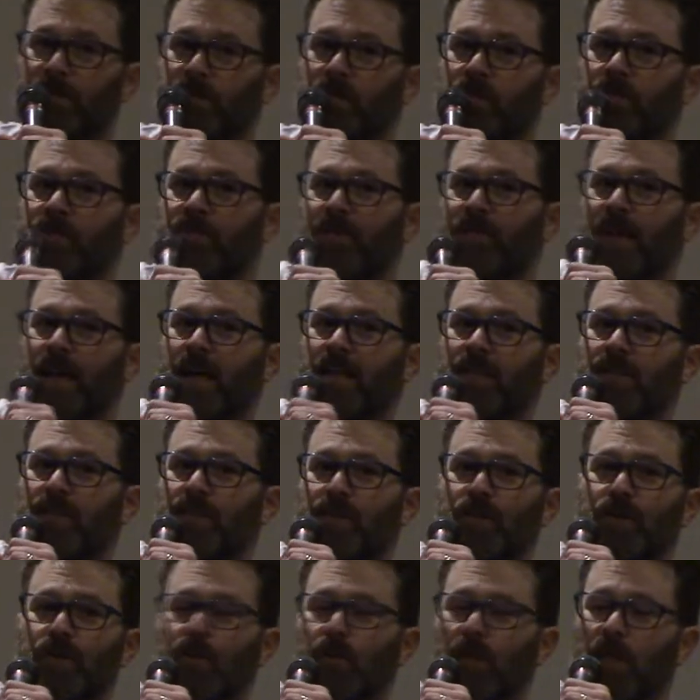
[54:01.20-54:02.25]
from
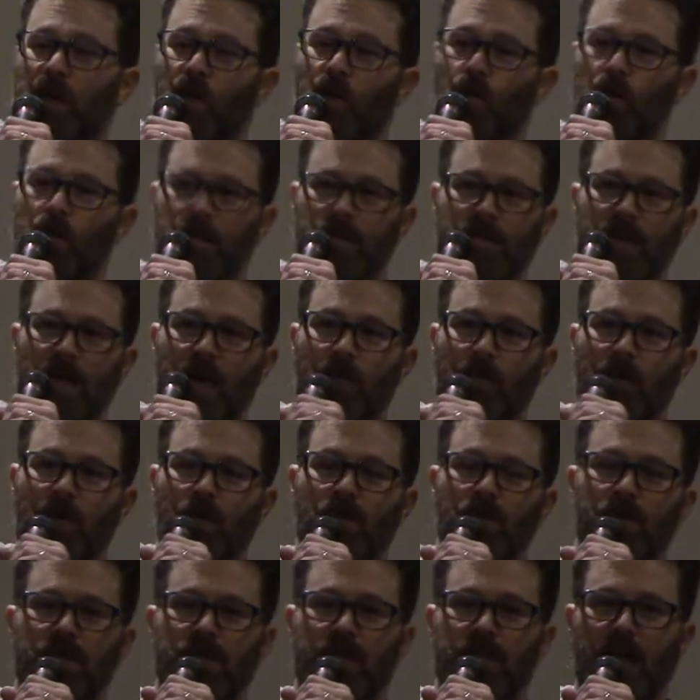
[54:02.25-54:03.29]
fans too. Like one time I
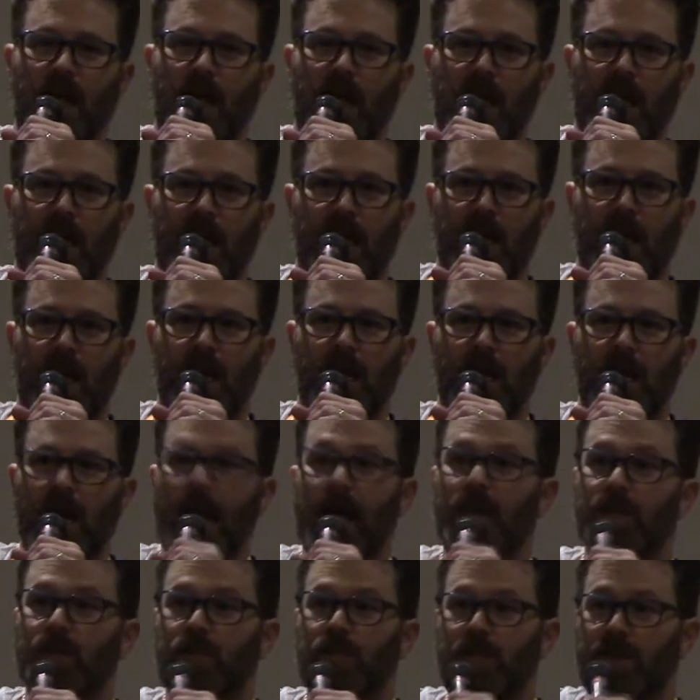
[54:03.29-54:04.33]
was eh,
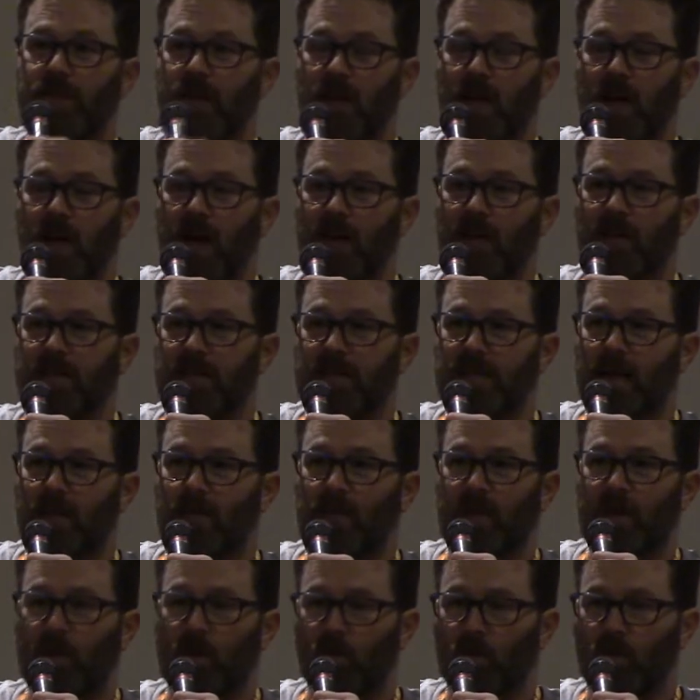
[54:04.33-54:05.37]
actually the con that's
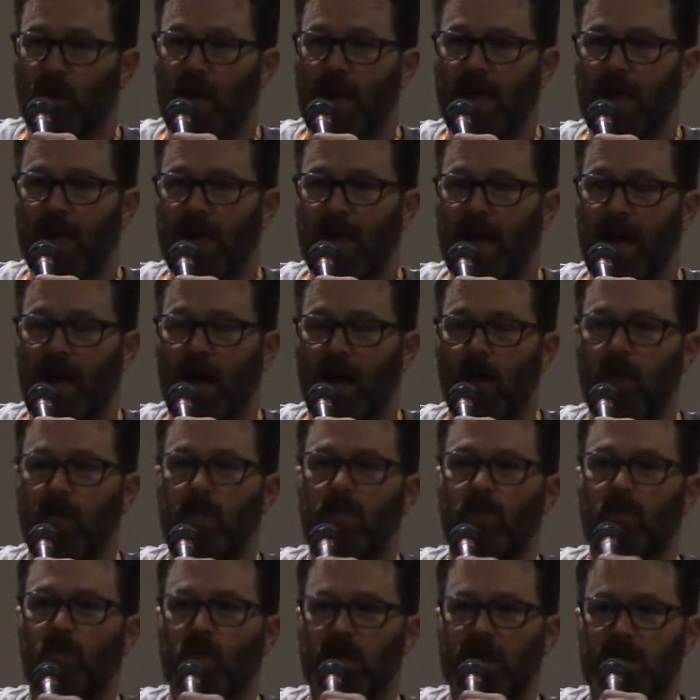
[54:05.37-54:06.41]
happening right now
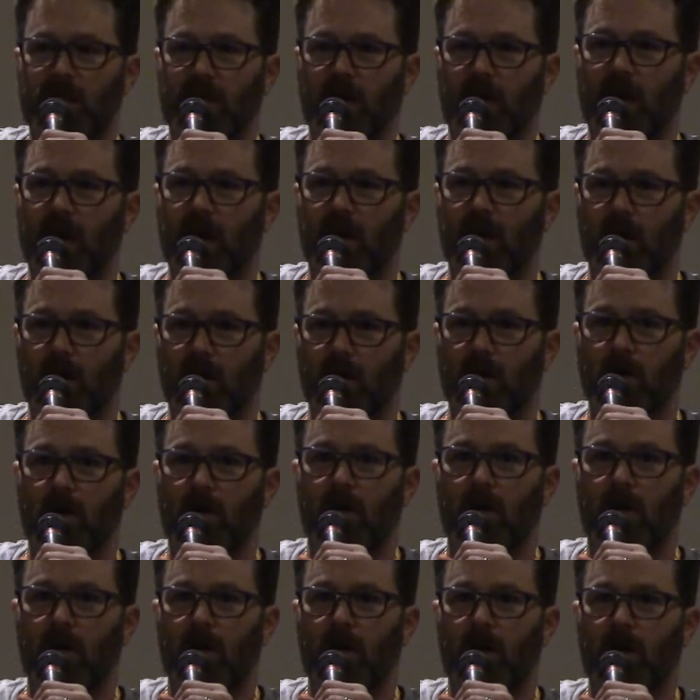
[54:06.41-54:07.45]
in Boise,
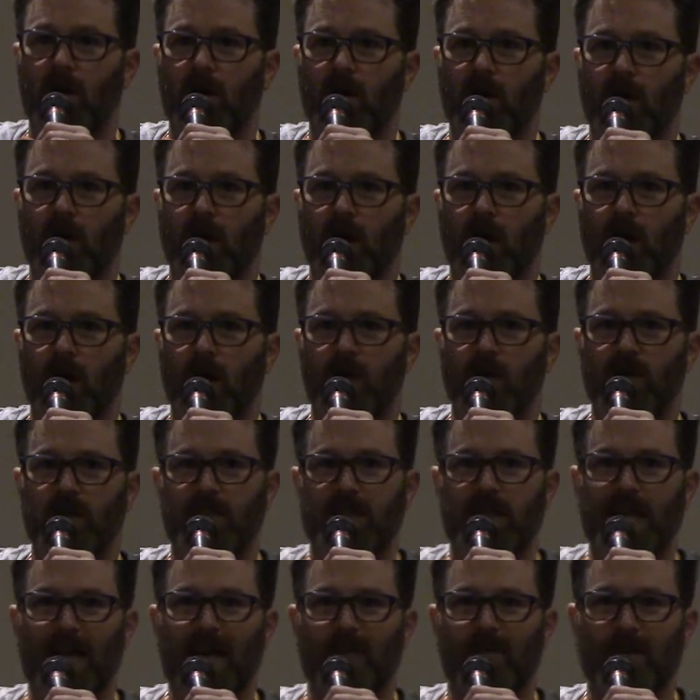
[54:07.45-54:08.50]
Idaho. Uh,
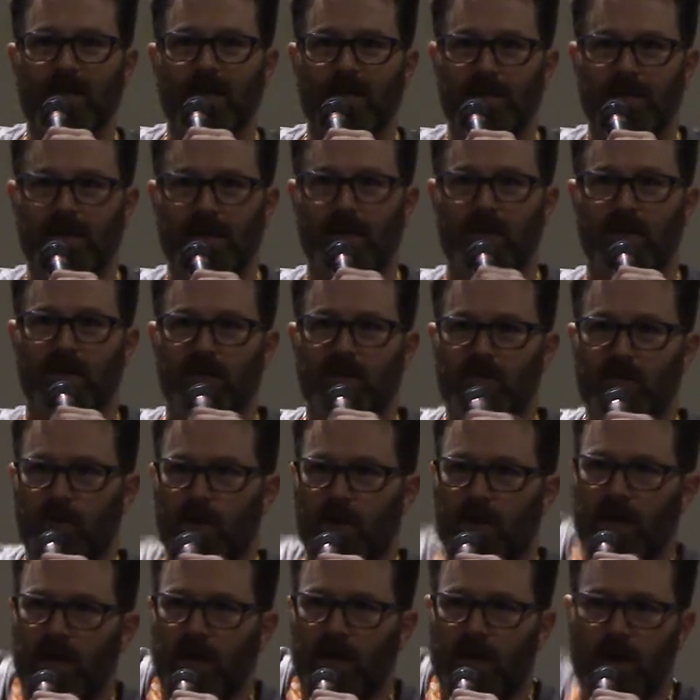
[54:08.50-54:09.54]
Chris Sabat is there this
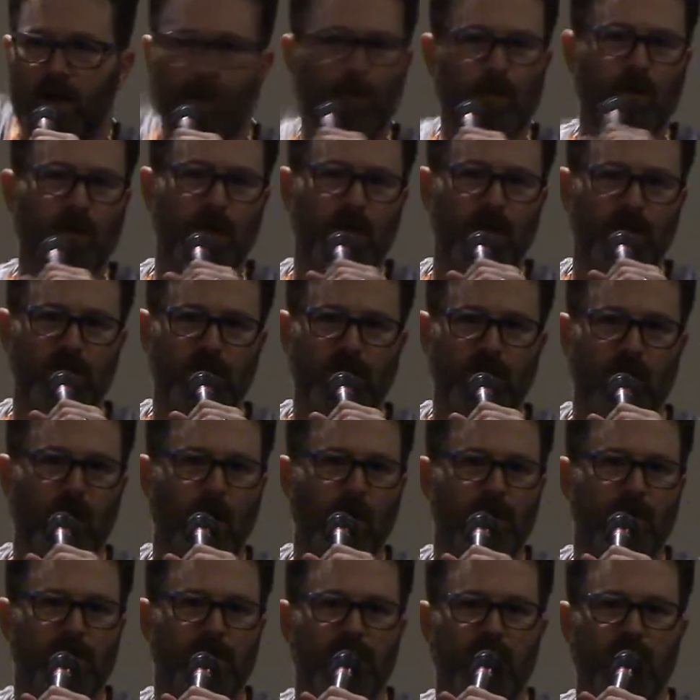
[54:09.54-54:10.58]
week, and a couple years ago
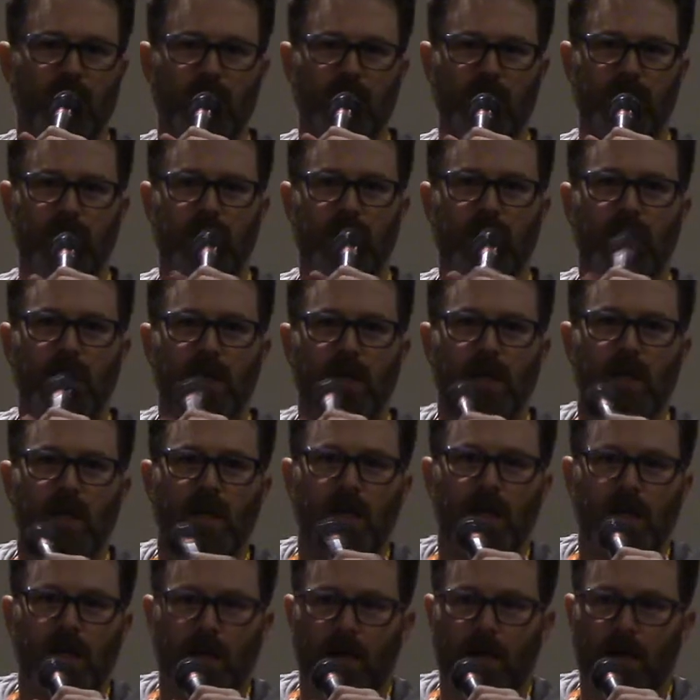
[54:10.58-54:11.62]
I was there with
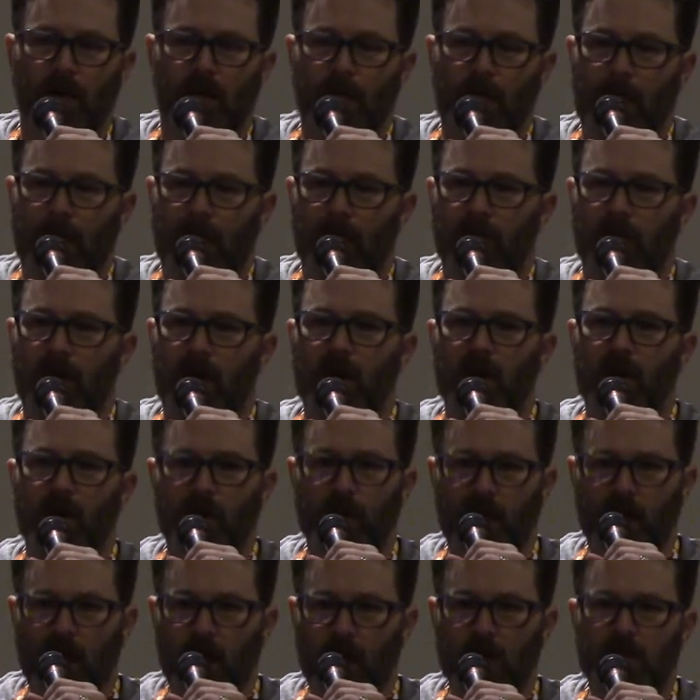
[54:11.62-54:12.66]
Monica
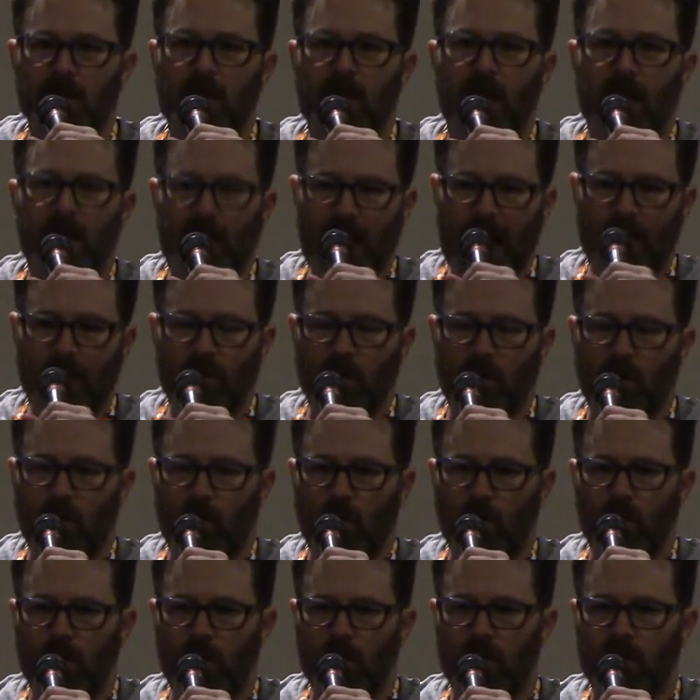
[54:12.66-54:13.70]
Rial, Todd
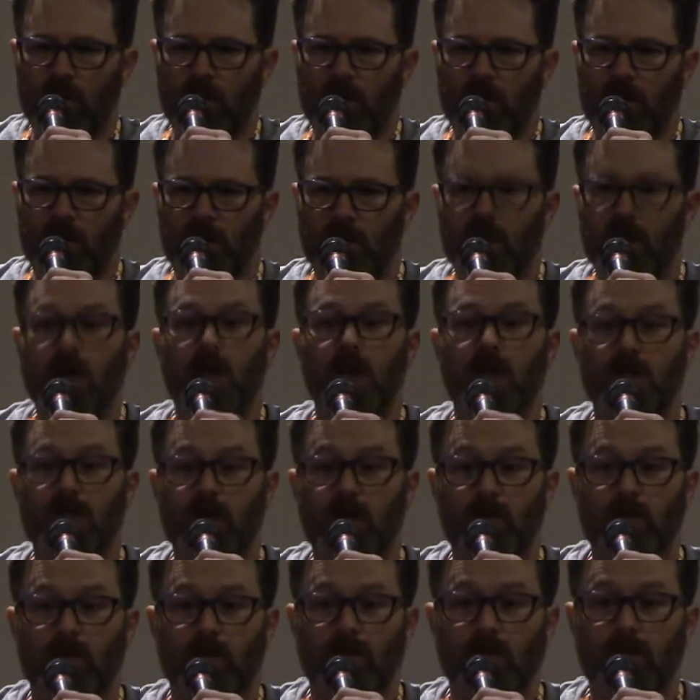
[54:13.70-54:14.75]
Haberkorn, Sean
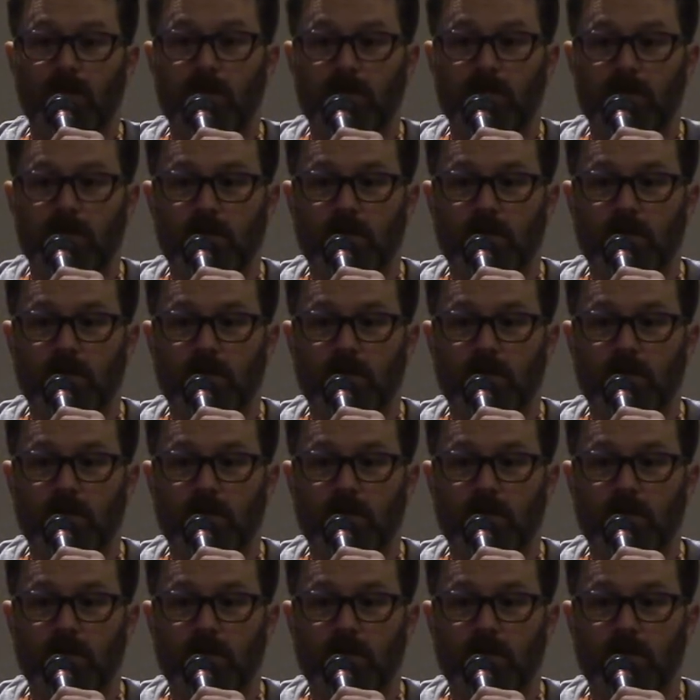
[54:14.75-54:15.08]
Schemmel,